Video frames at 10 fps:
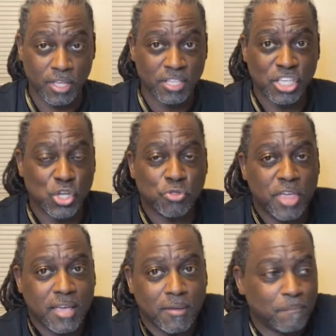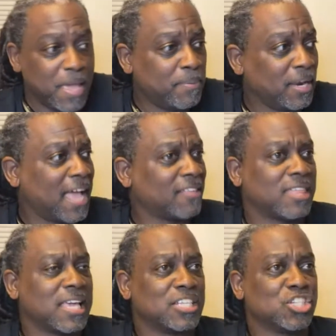See, you think people like
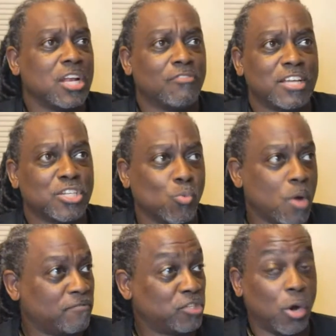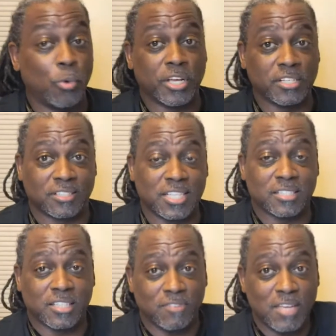thinking generational wealth only
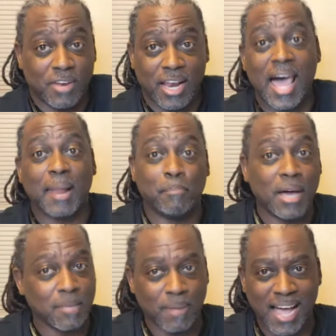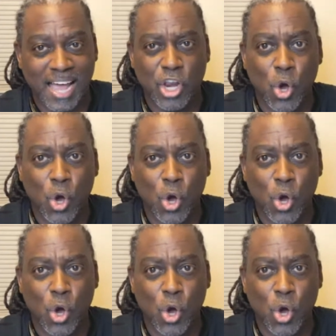consists of leaving a lot of money behind.